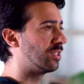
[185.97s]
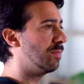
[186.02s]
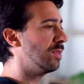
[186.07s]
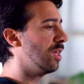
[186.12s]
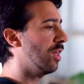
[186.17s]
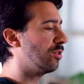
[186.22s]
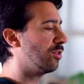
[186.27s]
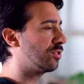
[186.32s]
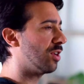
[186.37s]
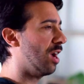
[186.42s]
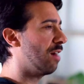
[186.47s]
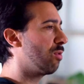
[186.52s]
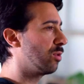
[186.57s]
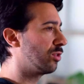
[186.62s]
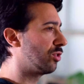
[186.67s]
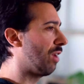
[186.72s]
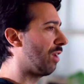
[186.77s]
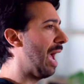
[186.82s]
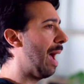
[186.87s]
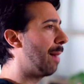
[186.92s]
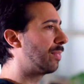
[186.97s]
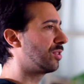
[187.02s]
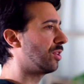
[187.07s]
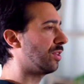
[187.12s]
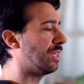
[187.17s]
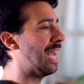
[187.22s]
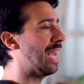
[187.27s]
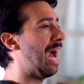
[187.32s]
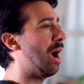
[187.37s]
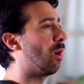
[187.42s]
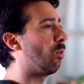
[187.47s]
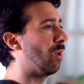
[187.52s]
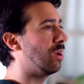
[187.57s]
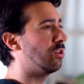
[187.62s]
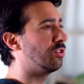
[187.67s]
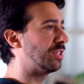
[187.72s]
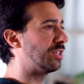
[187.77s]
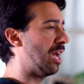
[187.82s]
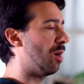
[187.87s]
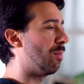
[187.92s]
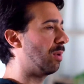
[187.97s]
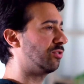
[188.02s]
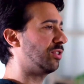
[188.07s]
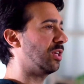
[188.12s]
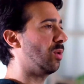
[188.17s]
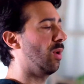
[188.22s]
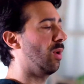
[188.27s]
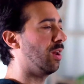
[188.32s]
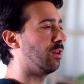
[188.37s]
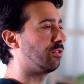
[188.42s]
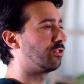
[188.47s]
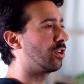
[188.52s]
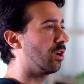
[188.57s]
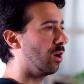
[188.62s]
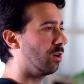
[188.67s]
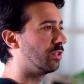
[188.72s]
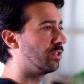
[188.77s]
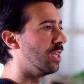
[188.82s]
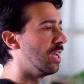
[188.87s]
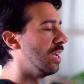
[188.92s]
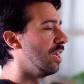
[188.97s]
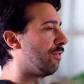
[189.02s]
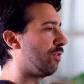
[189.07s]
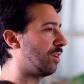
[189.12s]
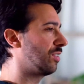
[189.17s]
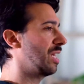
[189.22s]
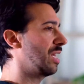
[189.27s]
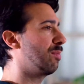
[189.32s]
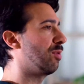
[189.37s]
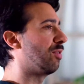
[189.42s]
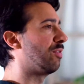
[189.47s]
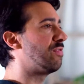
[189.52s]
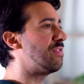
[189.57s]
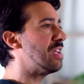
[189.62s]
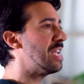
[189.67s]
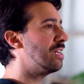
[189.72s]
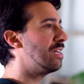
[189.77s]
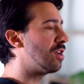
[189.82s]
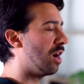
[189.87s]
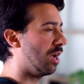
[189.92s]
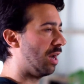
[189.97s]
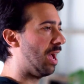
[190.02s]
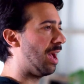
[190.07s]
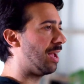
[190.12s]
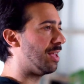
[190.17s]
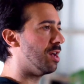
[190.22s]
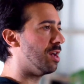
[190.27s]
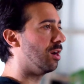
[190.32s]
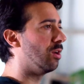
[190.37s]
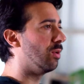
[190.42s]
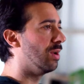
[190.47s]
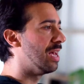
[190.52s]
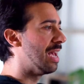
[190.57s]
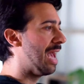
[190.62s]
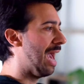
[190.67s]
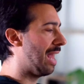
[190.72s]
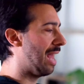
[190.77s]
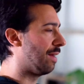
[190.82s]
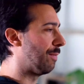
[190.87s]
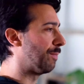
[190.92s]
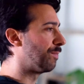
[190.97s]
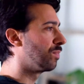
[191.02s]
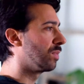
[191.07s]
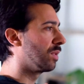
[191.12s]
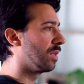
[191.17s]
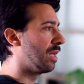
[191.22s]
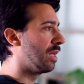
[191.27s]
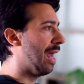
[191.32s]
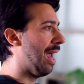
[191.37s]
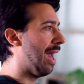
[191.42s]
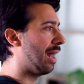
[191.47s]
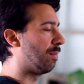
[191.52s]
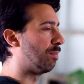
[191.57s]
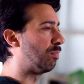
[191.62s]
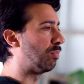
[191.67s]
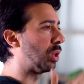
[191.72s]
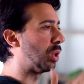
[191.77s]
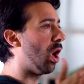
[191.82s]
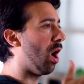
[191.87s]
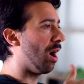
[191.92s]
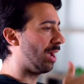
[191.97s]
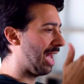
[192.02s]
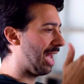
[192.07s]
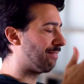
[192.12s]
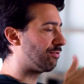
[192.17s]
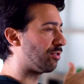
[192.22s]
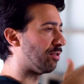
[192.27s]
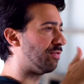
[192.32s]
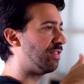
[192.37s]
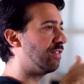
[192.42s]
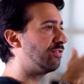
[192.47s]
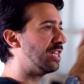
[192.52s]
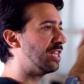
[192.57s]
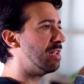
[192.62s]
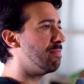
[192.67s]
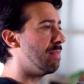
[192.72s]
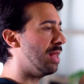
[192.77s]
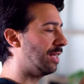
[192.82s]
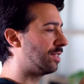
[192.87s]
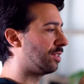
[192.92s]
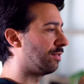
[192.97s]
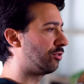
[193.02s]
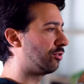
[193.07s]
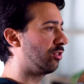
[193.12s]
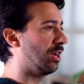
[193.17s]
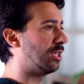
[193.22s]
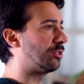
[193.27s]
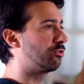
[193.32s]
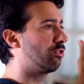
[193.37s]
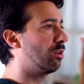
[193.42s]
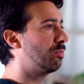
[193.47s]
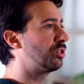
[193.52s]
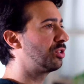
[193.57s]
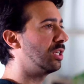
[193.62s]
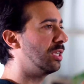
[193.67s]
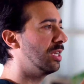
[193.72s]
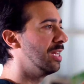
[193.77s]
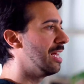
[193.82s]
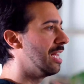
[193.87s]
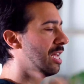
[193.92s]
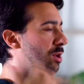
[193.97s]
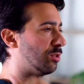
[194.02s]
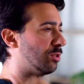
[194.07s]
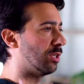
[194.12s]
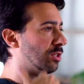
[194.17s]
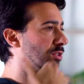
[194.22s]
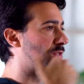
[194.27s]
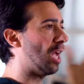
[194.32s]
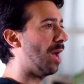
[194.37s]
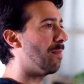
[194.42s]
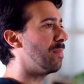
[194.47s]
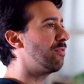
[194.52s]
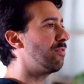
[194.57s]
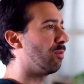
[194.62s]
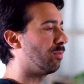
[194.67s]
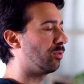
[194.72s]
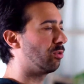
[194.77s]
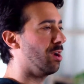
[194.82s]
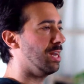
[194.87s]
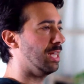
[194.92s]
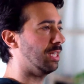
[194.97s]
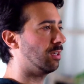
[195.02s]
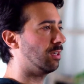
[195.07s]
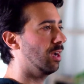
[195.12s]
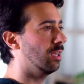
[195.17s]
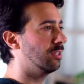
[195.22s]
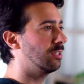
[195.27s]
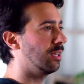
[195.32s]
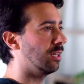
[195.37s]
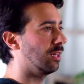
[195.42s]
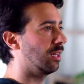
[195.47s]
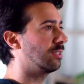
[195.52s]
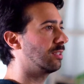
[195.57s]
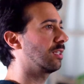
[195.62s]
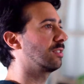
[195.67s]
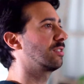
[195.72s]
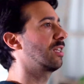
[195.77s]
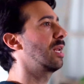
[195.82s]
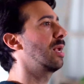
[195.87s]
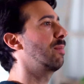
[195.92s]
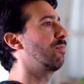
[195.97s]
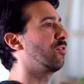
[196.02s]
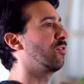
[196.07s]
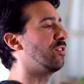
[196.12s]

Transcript: Some of the other softwares are absolutely outrageous how much they wanted to charge. For example, V.io had a block after 15 minutes of transcription. It was going to stop me from creating content unless I signed